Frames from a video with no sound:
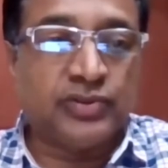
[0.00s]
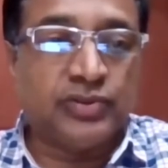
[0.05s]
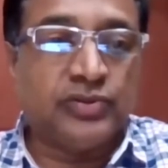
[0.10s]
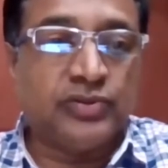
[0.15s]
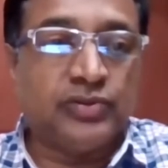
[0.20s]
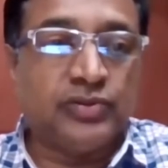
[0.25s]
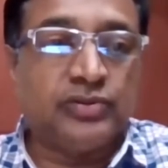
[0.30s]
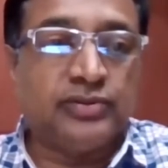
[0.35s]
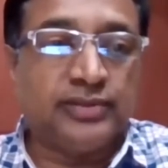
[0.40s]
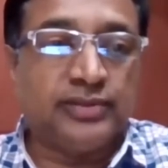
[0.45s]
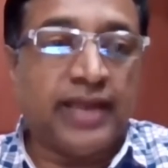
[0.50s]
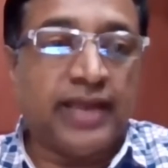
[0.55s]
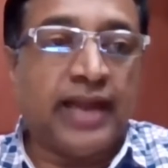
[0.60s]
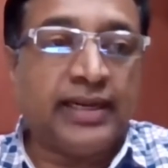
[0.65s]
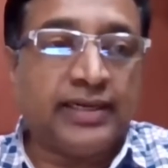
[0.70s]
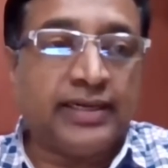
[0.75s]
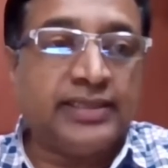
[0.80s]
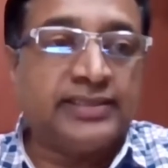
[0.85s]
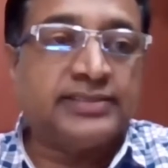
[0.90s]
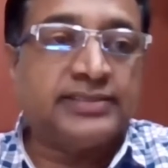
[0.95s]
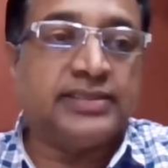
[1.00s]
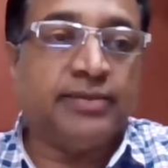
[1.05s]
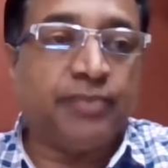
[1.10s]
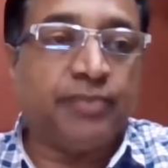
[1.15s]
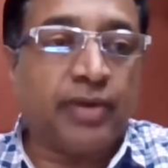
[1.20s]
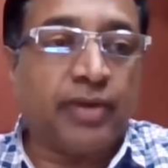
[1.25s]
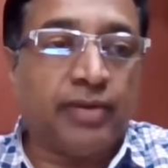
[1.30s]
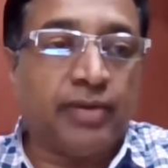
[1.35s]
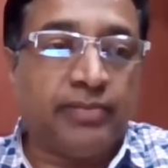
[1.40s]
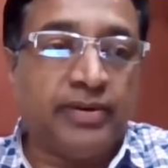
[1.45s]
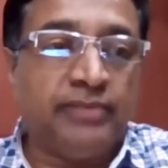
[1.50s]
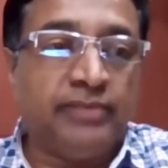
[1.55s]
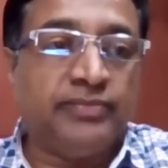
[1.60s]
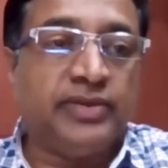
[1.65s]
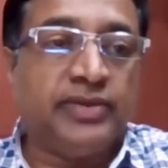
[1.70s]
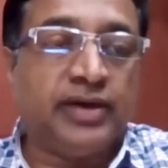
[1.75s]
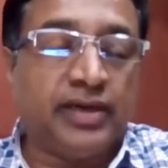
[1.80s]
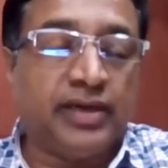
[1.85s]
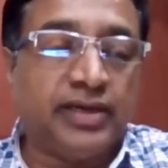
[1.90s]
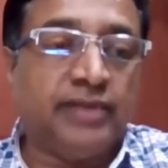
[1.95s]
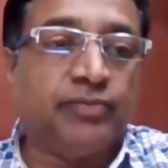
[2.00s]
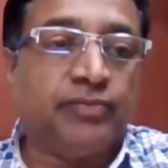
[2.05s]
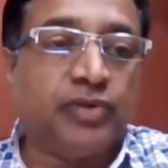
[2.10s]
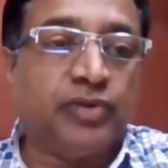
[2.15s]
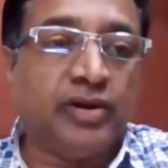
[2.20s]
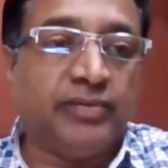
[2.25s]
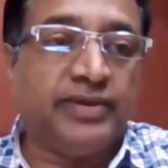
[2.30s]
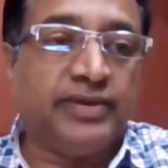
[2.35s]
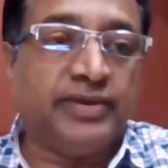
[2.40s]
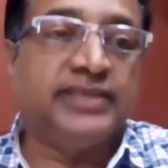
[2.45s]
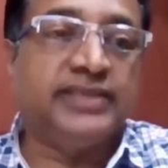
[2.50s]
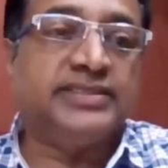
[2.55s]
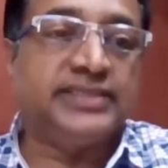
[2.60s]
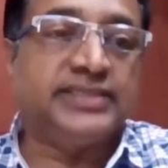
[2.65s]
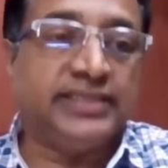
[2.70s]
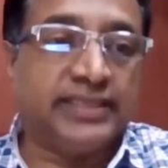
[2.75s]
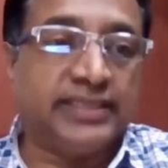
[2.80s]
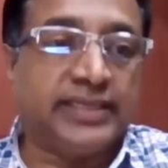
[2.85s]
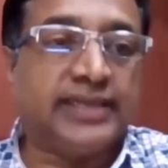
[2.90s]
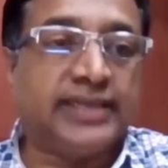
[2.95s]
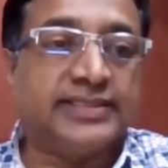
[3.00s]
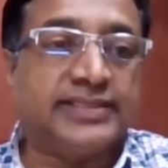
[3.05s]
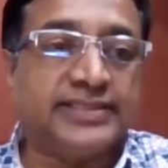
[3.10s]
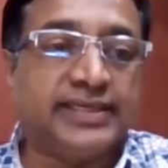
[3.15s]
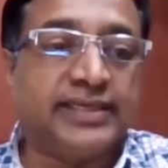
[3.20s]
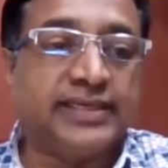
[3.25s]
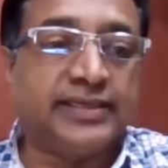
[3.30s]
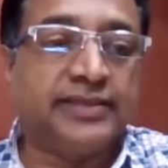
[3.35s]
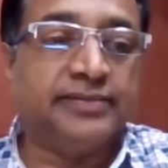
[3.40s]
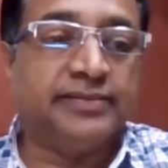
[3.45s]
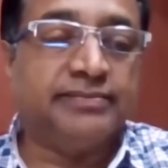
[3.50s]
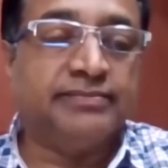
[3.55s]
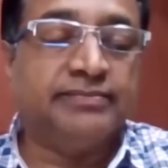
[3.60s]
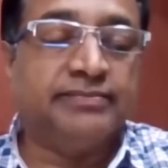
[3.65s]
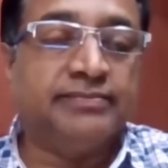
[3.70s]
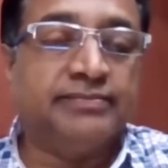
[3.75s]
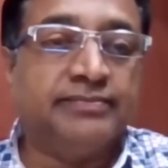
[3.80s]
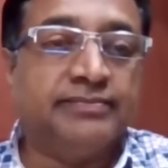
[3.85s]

So that is a problem. The unemployment is increasing.